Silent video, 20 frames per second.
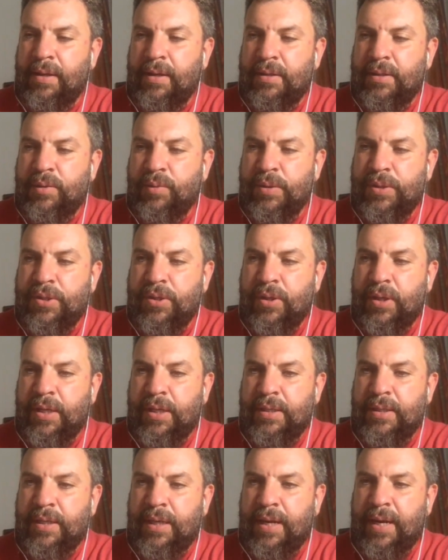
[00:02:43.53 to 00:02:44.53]

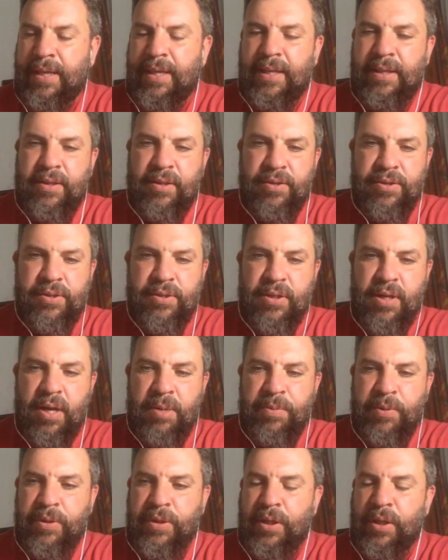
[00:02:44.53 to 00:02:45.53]
Switzerland, and I think there's a
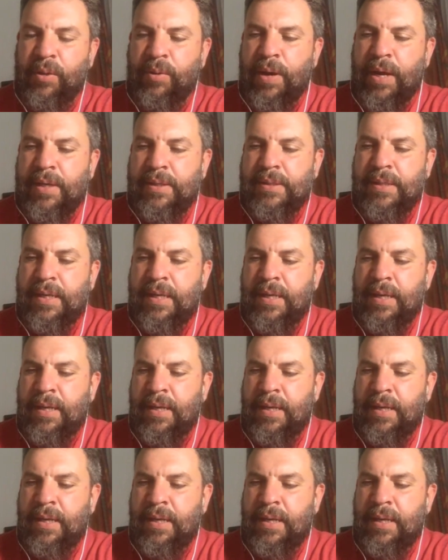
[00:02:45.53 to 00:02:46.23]
couple in the U.S.